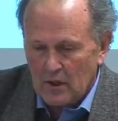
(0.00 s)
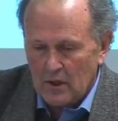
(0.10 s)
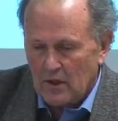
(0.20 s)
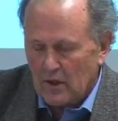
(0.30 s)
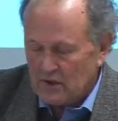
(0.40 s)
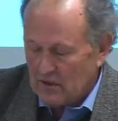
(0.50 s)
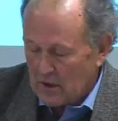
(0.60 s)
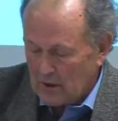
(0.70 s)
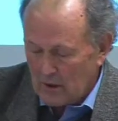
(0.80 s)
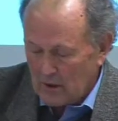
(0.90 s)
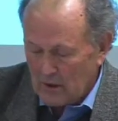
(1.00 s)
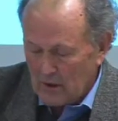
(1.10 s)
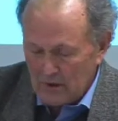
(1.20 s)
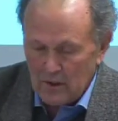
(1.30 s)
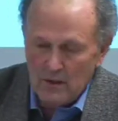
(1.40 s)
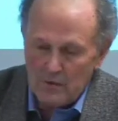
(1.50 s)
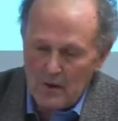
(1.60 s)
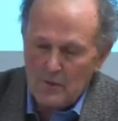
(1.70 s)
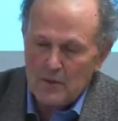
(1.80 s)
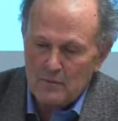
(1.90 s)
in
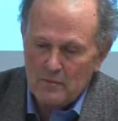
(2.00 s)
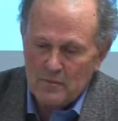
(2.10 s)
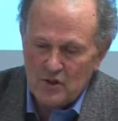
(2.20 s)
non-equilibrium